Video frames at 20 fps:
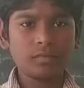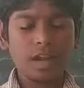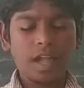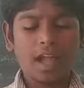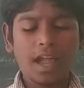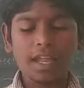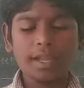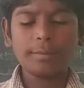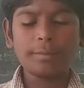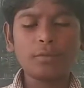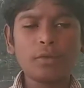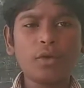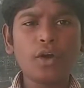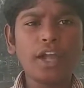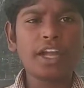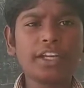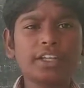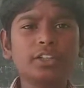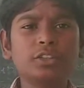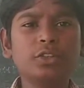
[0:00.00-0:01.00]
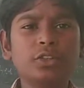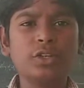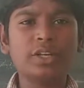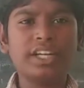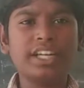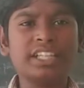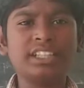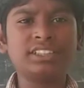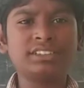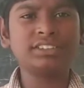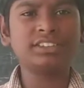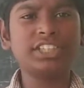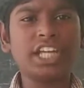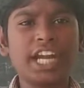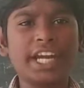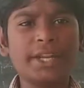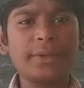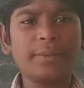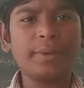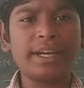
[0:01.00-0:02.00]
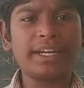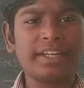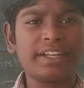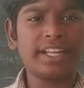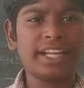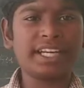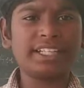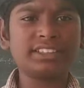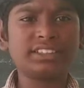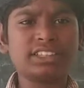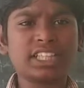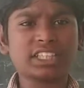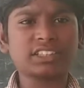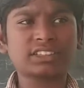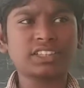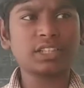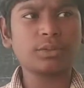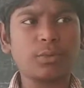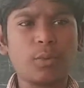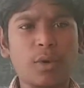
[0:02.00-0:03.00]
I am going to read Journey by Train Section